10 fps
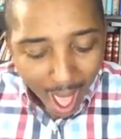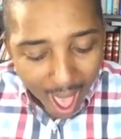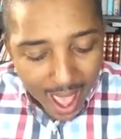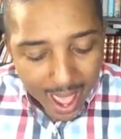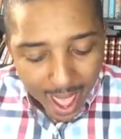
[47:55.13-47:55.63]

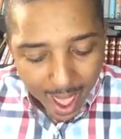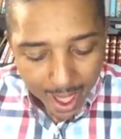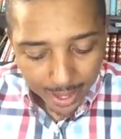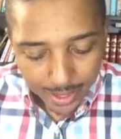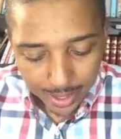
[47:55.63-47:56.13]
I
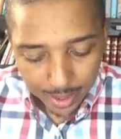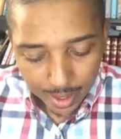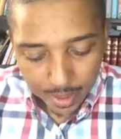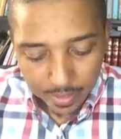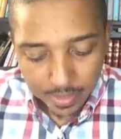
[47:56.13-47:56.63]
ask
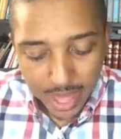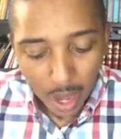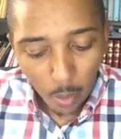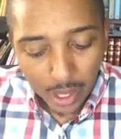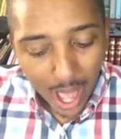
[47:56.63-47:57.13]

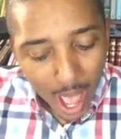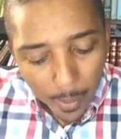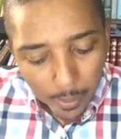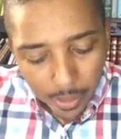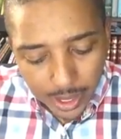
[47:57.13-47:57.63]
that when
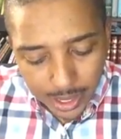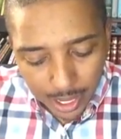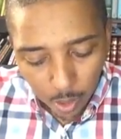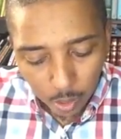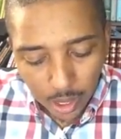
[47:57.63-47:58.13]
I
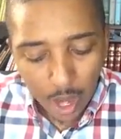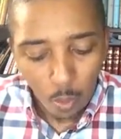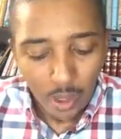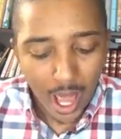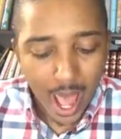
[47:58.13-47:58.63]
present
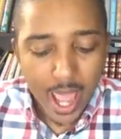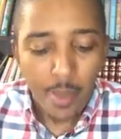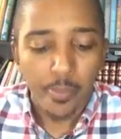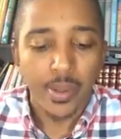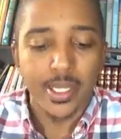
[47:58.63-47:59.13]
that when I
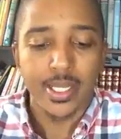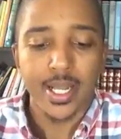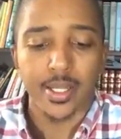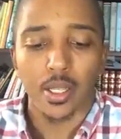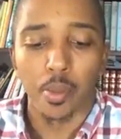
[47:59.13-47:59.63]
am
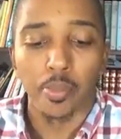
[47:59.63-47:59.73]
present